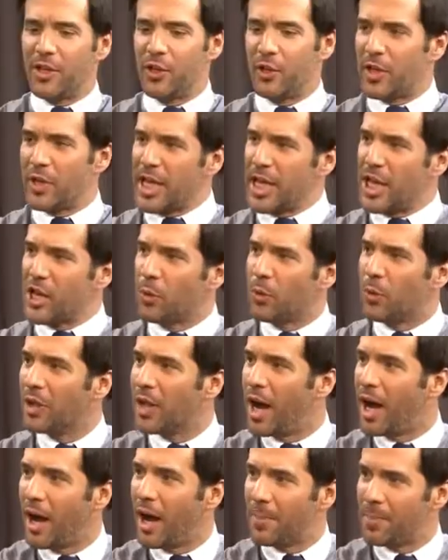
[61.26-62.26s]
you're equal
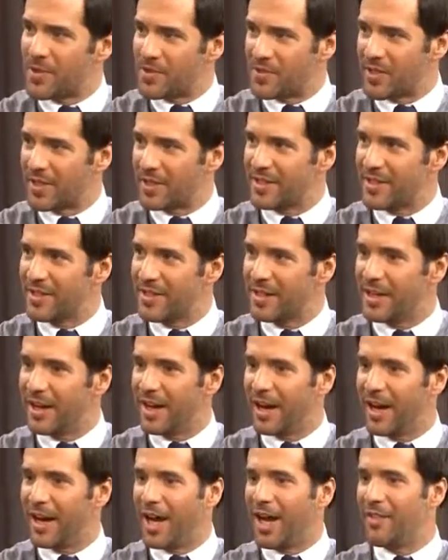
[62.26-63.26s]
opposite,
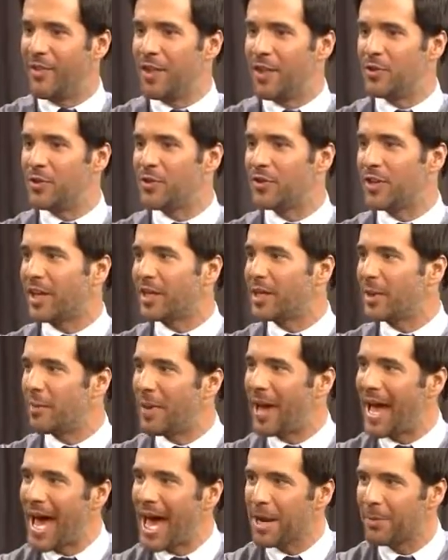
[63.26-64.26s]
and then you said
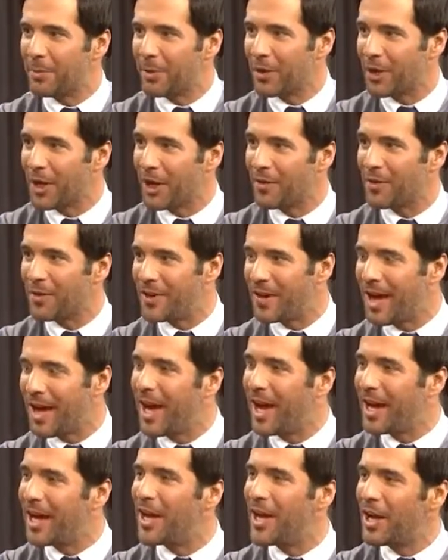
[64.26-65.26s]
compatible enough. And
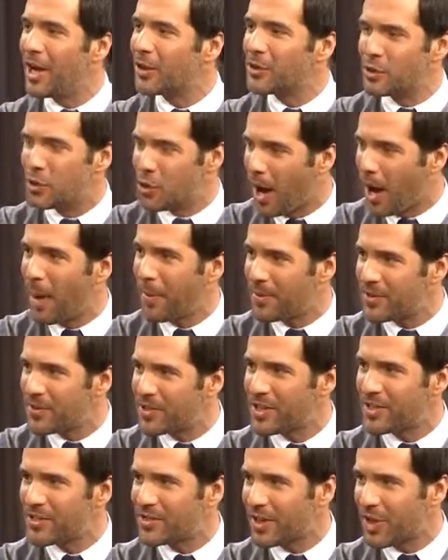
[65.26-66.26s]
do
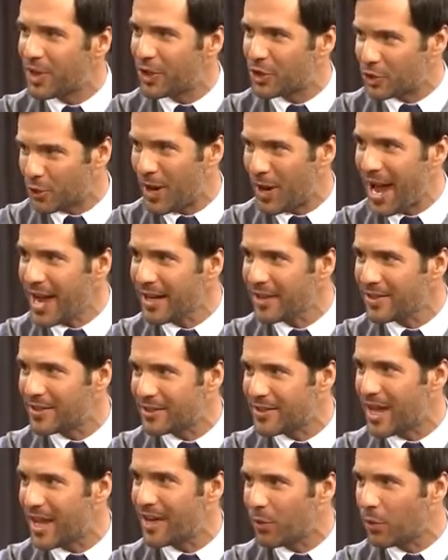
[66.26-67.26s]
opposites attract? Does
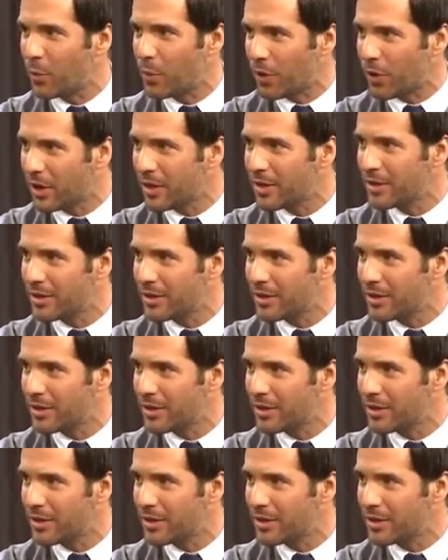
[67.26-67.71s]
that ever work?